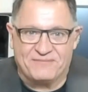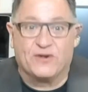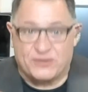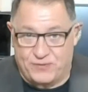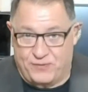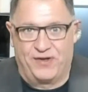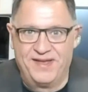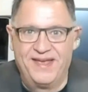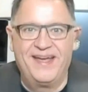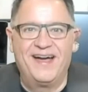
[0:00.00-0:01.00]
First of all,
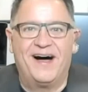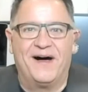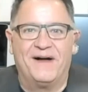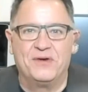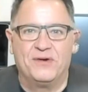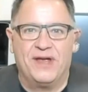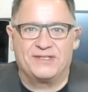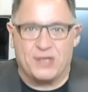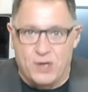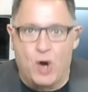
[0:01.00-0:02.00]

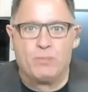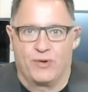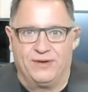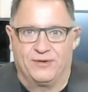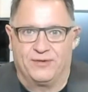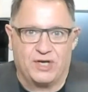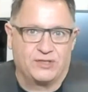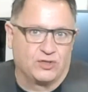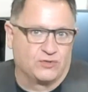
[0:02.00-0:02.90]
it's a no-brainer. The judge's